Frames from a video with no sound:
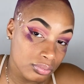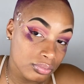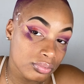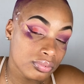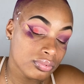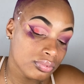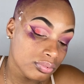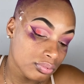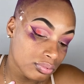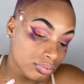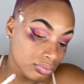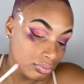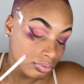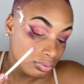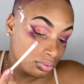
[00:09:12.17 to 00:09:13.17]

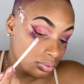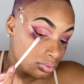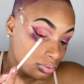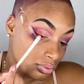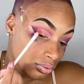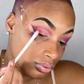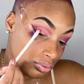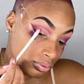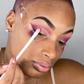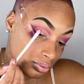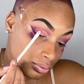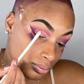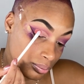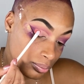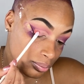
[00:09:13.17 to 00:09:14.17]

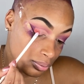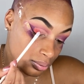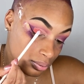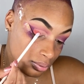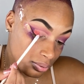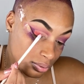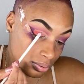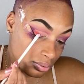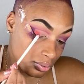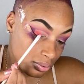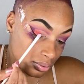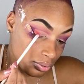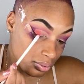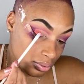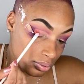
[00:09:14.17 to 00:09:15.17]

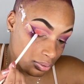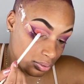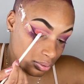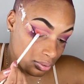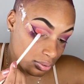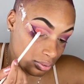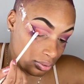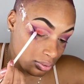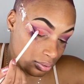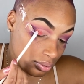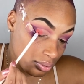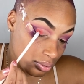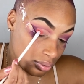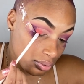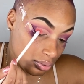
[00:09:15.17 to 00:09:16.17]

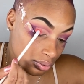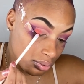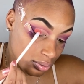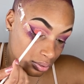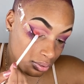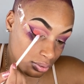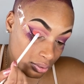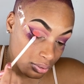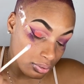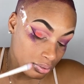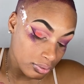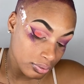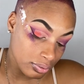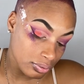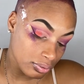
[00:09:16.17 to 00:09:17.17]

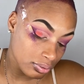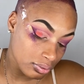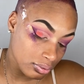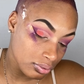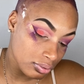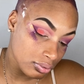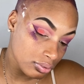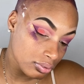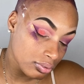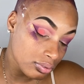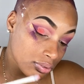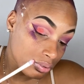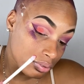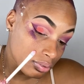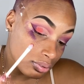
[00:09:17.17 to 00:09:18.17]

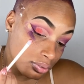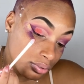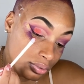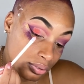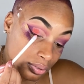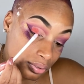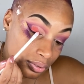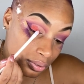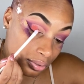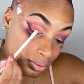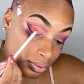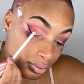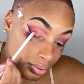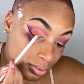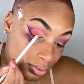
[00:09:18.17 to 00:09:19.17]

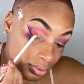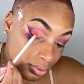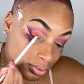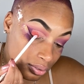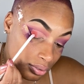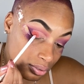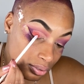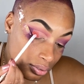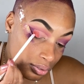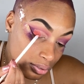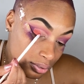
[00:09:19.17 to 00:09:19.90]
(no one is talking)